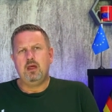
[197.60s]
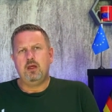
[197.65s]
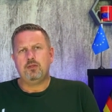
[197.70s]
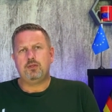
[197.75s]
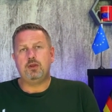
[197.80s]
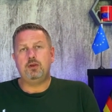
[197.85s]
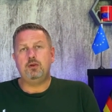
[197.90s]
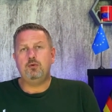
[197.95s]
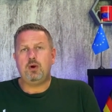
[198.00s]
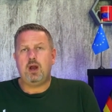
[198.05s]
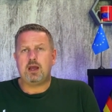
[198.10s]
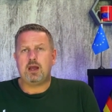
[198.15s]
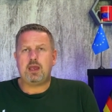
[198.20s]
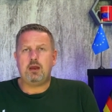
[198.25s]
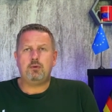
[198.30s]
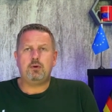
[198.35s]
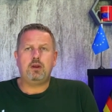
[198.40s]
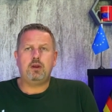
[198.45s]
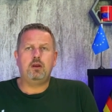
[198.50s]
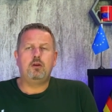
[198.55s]
The new
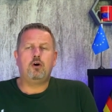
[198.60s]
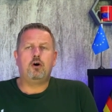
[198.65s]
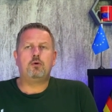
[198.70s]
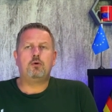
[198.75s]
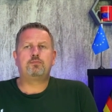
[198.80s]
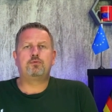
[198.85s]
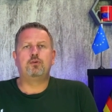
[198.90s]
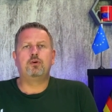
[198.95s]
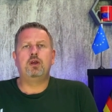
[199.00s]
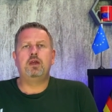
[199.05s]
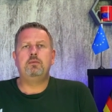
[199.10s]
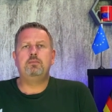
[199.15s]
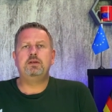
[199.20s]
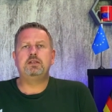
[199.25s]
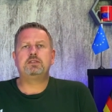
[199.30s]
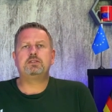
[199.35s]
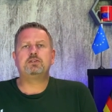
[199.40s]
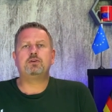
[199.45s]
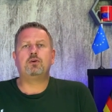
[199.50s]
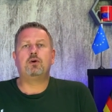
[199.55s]
Hungarian law
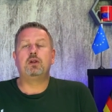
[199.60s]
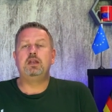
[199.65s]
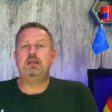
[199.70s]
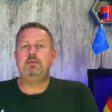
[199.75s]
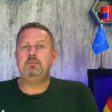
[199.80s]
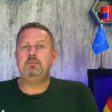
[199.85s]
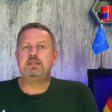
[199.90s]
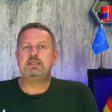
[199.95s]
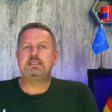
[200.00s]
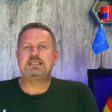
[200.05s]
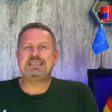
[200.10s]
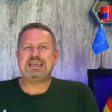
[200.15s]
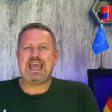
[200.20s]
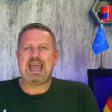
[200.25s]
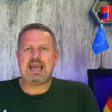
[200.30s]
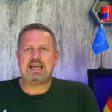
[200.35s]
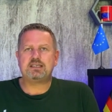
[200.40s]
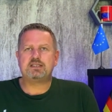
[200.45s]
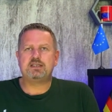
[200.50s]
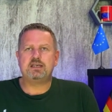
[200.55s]
prohibits or limits
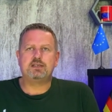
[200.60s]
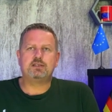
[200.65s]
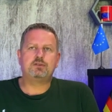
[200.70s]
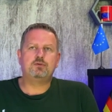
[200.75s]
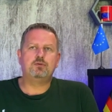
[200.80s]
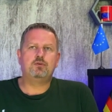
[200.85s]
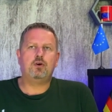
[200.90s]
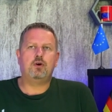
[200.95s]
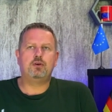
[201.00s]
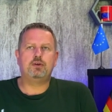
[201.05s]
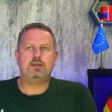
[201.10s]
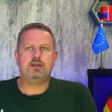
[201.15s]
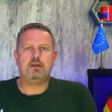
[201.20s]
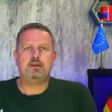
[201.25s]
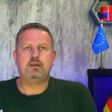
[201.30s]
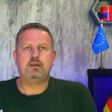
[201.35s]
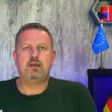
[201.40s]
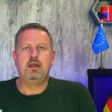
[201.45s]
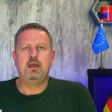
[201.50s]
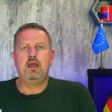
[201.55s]
access to
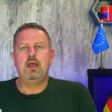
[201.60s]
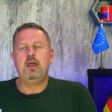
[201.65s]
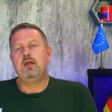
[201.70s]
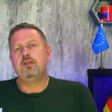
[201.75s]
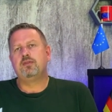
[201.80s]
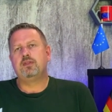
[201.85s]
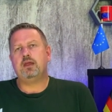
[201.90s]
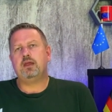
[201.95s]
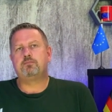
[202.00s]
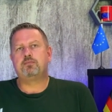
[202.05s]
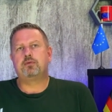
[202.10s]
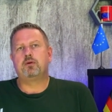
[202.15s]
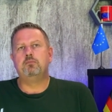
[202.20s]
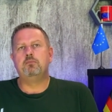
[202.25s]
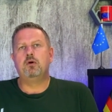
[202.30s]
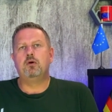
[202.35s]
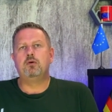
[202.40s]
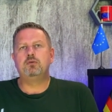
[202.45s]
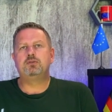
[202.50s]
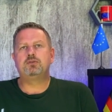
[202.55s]
content that
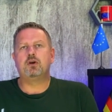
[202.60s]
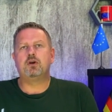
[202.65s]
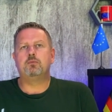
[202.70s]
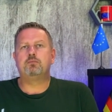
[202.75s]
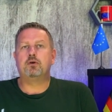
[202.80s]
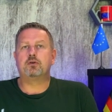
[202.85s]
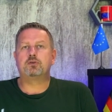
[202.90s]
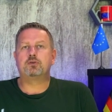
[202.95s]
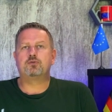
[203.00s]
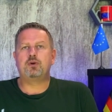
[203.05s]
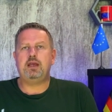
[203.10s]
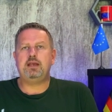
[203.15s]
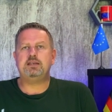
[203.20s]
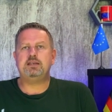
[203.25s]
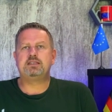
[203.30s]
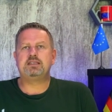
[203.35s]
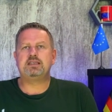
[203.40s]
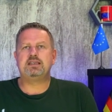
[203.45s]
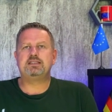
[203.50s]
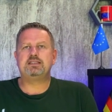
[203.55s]
promotes or
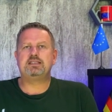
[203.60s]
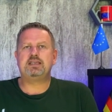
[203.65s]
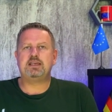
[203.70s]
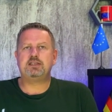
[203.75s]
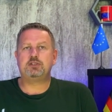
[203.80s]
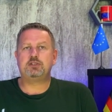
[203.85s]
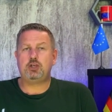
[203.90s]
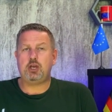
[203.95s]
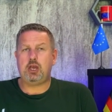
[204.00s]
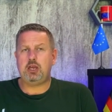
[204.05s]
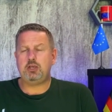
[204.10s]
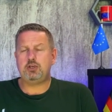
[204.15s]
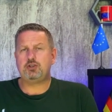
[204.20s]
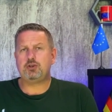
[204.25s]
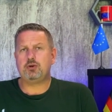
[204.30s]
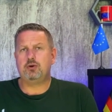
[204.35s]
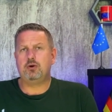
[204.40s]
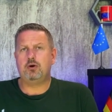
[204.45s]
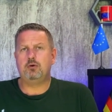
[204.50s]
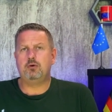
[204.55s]
portrays sex change
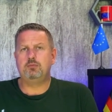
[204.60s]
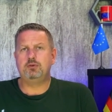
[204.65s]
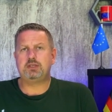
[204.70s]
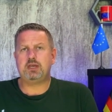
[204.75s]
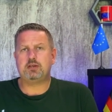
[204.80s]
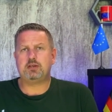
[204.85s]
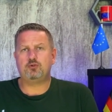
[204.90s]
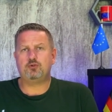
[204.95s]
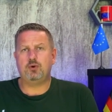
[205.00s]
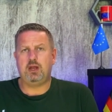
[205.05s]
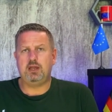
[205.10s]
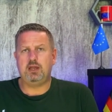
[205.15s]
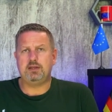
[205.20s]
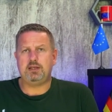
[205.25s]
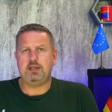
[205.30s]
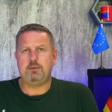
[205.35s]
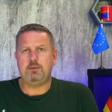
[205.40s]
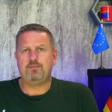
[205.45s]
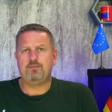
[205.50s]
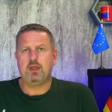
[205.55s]
or
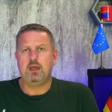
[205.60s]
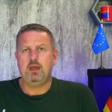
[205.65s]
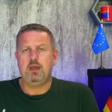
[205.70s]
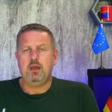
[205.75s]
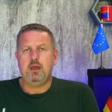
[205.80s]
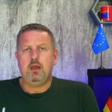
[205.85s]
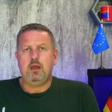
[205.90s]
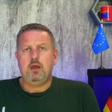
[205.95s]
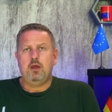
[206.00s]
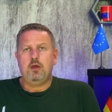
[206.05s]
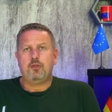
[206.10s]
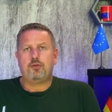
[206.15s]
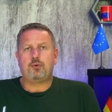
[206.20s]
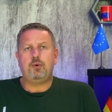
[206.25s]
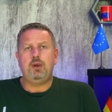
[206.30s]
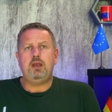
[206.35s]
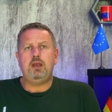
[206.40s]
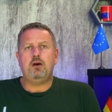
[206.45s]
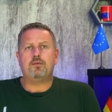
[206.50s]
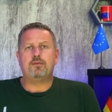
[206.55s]
homosexuality.
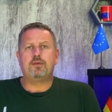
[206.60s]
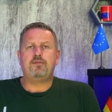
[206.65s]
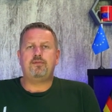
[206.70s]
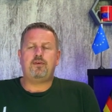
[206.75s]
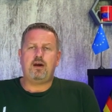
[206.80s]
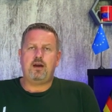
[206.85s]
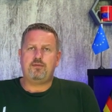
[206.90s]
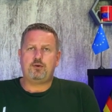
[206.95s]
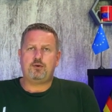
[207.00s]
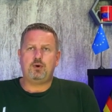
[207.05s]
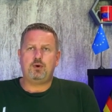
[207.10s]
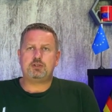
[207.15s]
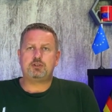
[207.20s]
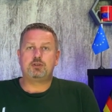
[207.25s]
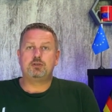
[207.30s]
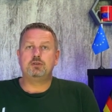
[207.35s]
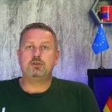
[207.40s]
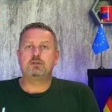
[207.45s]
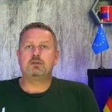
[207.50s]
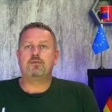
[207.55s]
3 of the 5
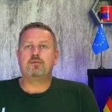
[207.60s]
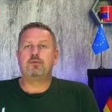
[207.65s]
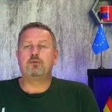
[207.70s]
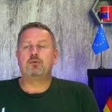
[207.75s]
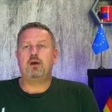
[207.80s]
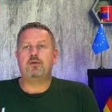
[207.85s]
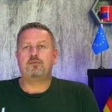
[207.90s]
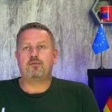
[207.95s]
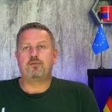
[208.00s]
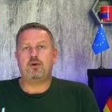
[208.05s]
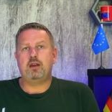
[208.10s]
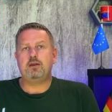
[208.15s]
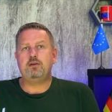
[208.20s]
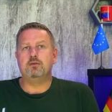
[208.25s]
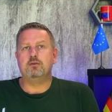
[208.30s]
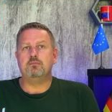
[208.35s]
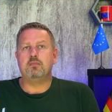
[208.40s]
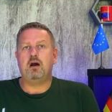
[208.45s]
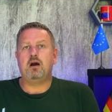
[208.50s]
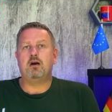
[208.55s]
questions of the
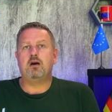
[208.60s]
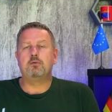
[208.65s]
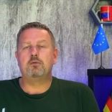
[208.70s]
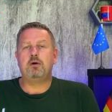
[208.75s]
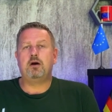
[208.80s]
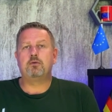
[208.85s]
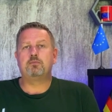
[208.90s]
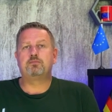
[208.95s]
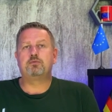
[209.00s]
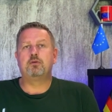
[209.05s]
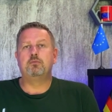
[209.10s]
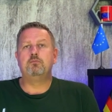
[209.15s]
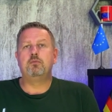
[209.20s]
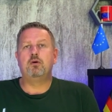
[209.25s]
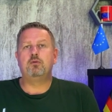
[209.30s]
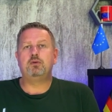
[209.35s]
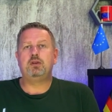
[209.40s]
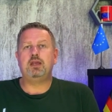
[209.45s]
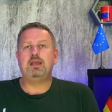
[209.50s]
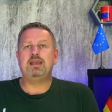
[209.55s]
referendum are about
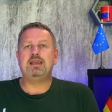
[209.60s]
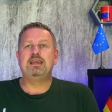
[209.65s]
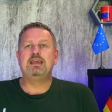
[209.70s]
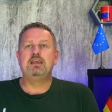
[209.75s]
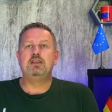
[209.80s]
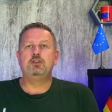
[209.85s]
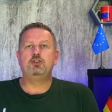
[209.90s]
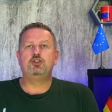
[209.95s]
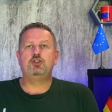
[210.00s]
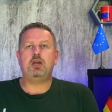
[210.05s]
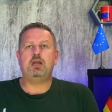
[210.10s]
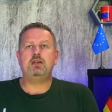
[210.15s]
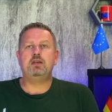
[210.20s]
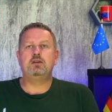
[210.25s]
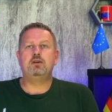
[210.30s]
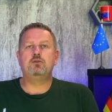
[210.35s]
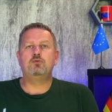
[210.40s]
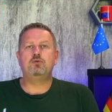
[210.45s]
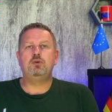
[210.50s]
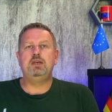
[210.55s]
promoting
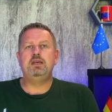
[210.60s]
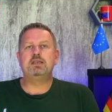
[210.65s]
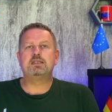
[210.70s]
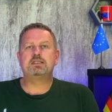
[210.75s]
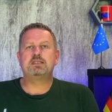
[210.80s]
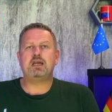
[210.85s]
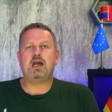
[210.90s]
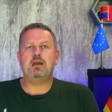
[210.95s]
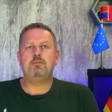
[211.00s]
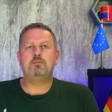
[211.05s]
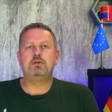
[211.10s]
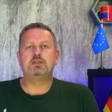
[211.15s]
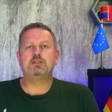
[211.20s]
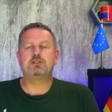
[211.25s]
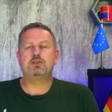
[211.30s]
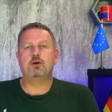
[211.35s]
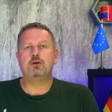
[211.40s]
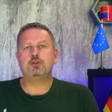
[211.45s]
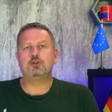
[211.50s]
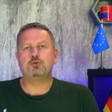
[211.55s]
gender reassignment
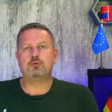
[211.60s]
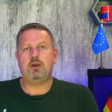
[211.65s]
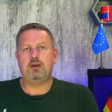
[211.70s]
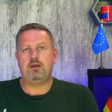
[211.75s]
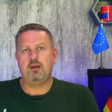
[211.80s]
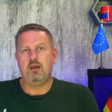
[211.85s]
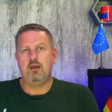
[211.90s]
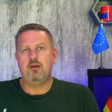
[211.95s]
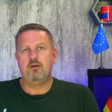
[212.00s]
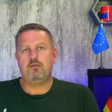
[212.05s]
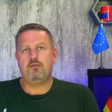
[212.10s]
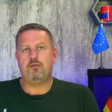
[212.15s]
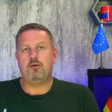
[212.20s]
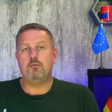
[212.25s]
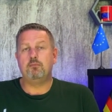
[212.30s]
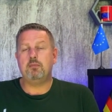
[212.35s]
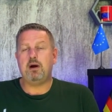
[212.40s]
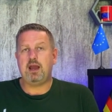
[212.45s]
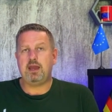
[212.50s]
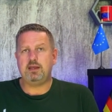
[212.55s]
surgery for
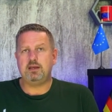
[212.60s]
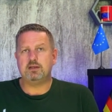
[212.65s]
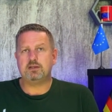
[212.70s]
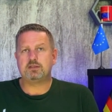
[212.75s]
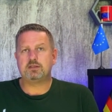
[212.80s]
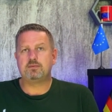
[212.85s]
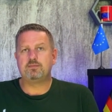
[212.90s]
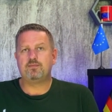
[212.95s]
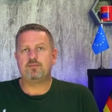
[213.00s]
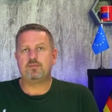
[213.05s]
minors.